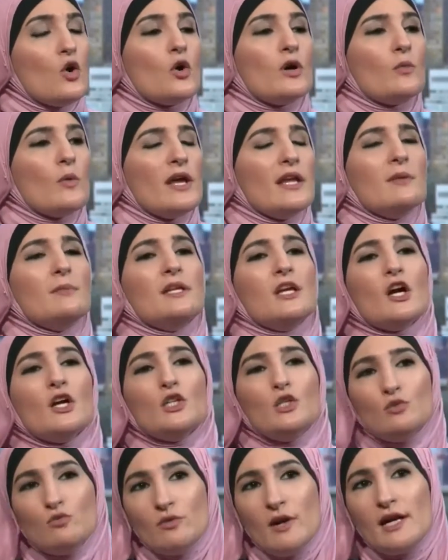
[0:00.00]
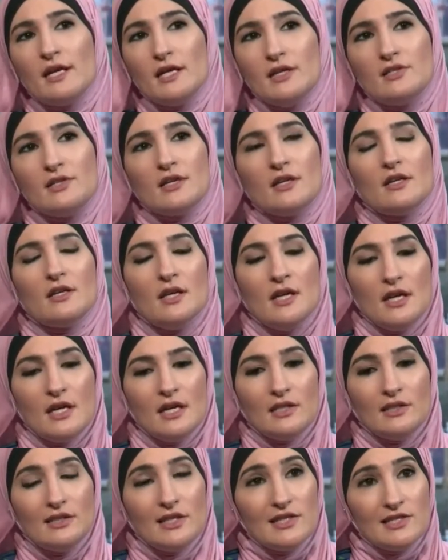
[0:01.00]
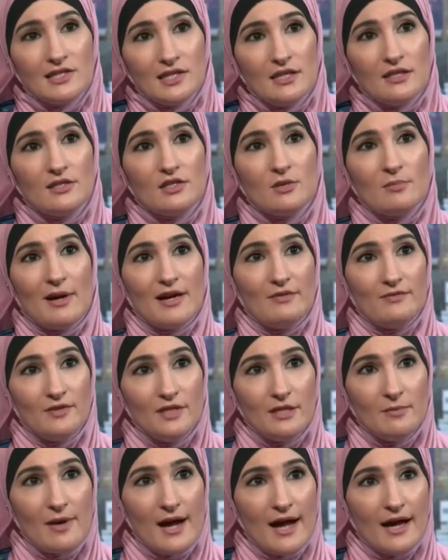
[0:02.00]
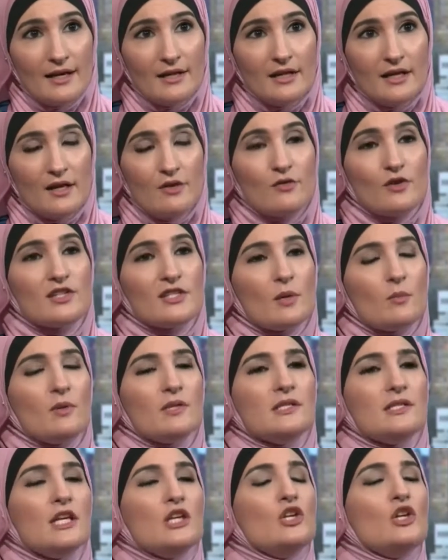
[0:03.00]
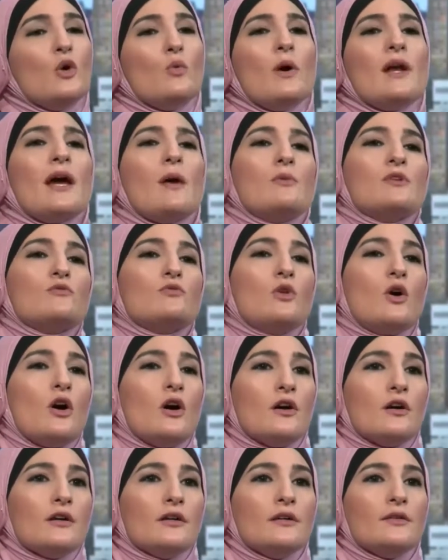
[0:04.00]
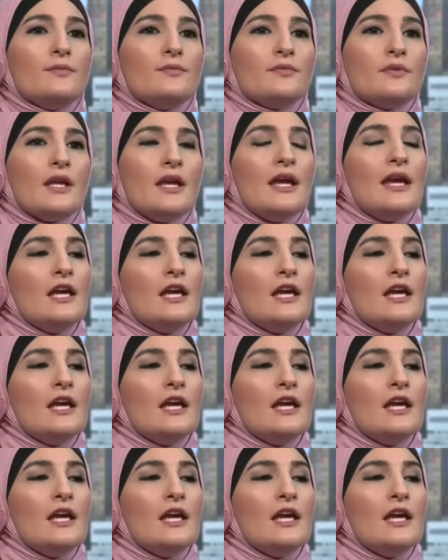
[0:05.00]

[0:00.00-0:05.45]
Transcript: Or wait a minute, are you ready to listen to my feedback? And for someone to say, you know what, I was wrong. Mm-hmm.